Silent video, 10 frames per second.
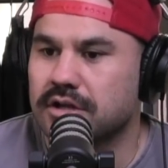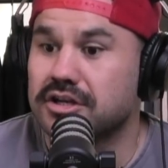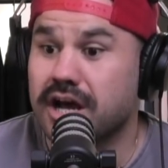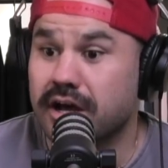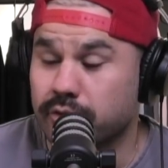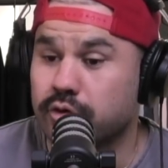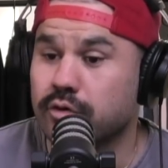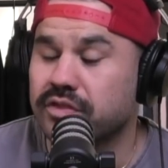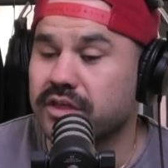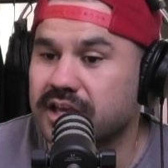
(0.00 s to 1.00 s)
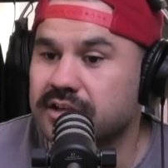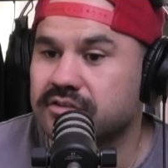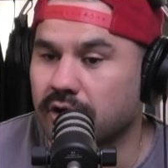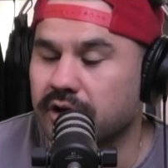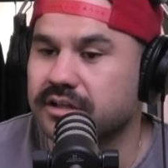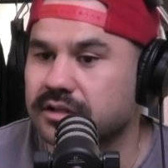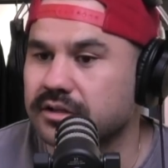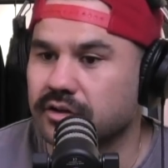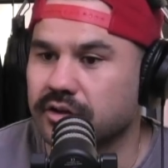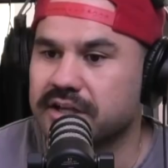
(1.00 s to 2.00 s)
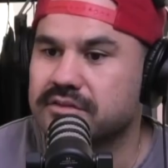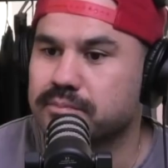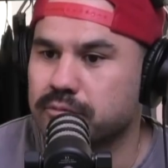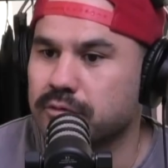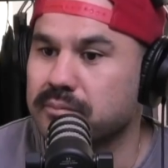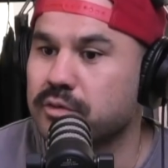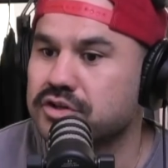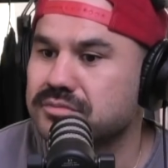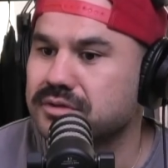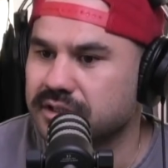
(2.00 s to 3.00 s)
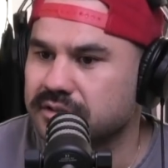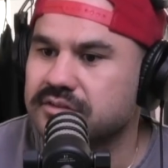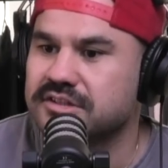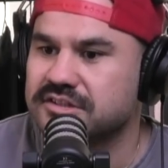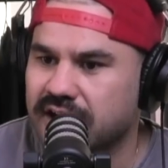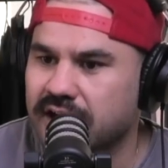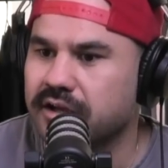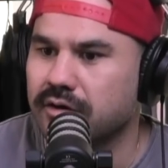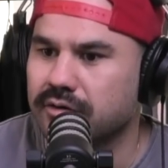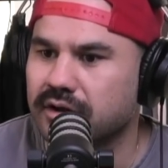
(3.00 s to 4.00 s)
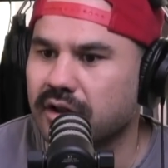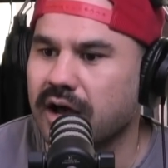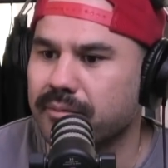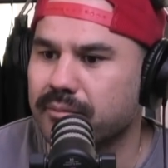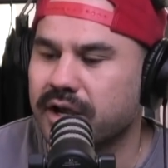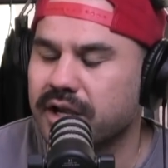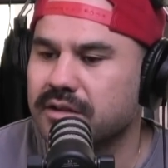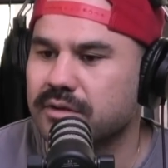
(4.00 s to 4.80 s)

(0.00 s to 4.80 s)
No, the good thing is it's really pushing me to start going up in my ante a bit.